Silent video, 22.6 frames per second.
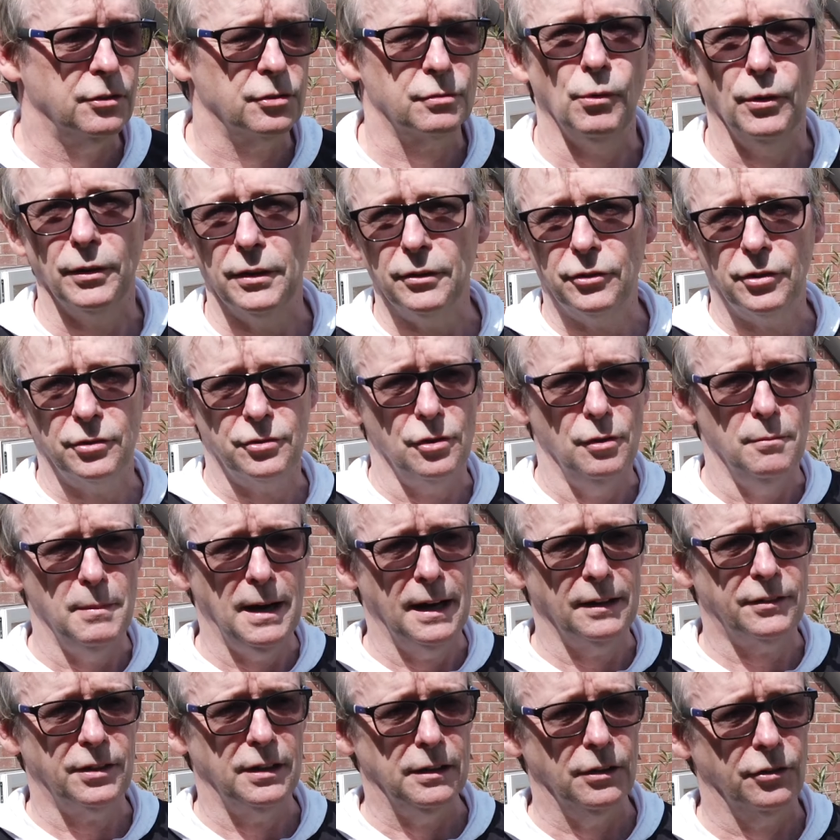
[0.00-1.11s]
just wanting to show
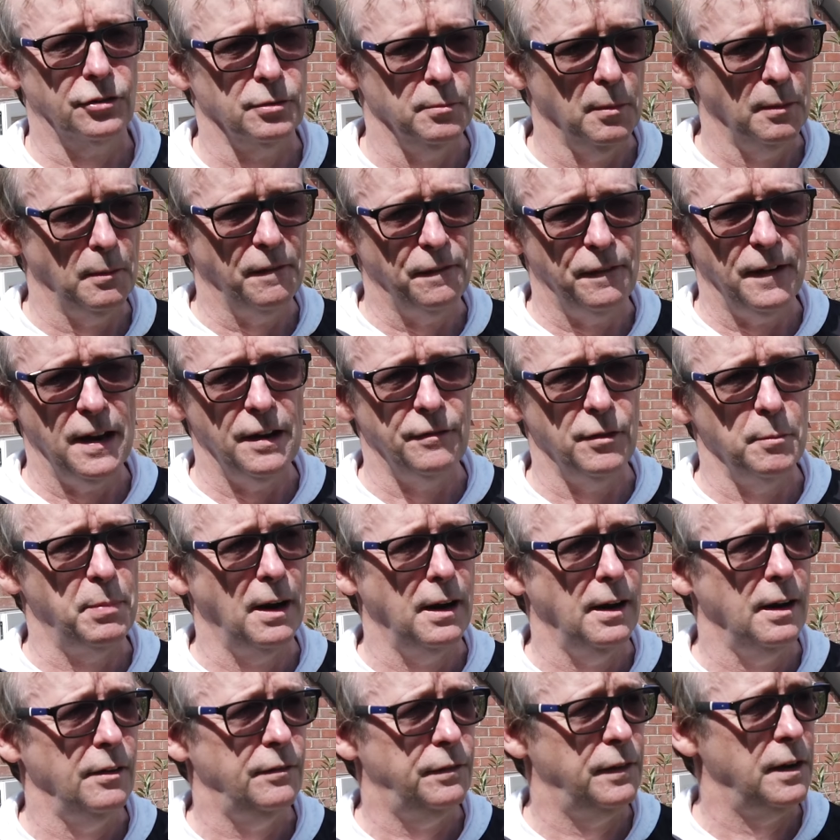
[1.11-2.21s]
Martina some of my favourite
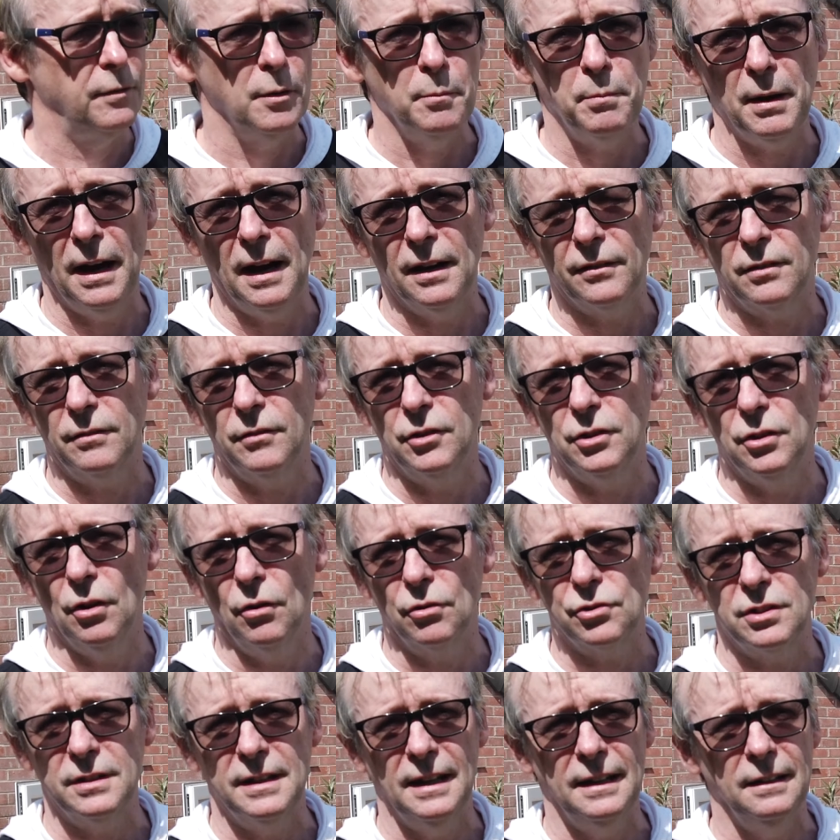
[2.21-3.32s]
parts of the
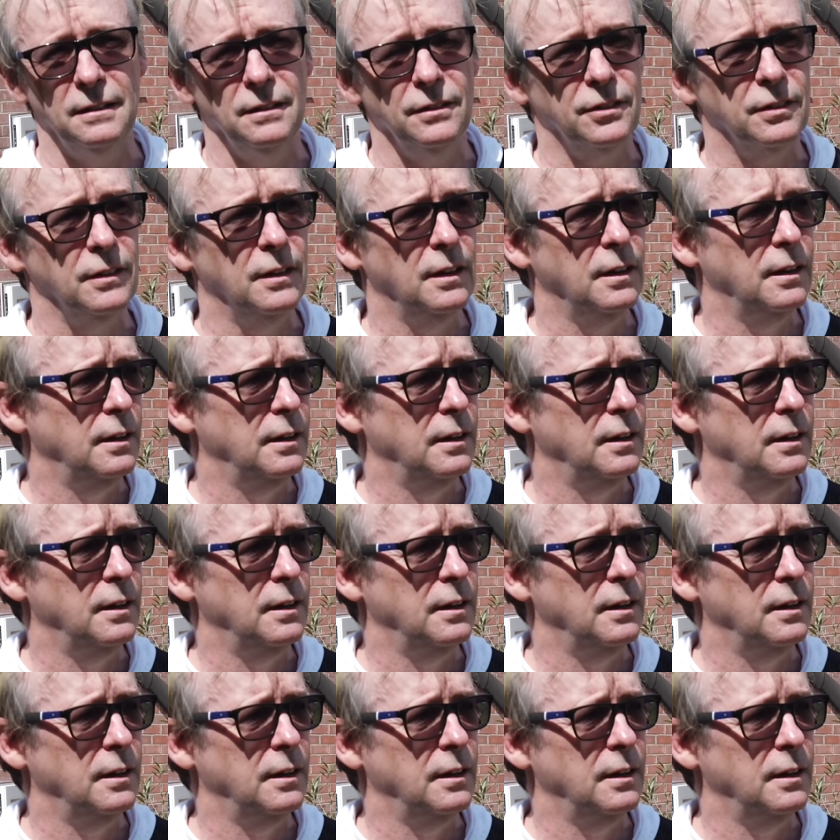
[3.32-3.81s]
Yorkshire Dales.